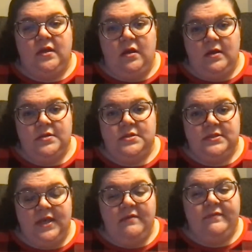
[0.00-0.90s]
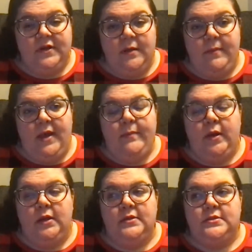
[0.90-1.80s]
conscious effort on my
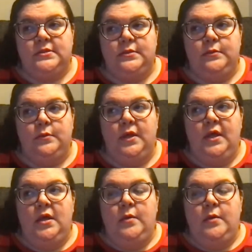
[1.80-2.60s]
part to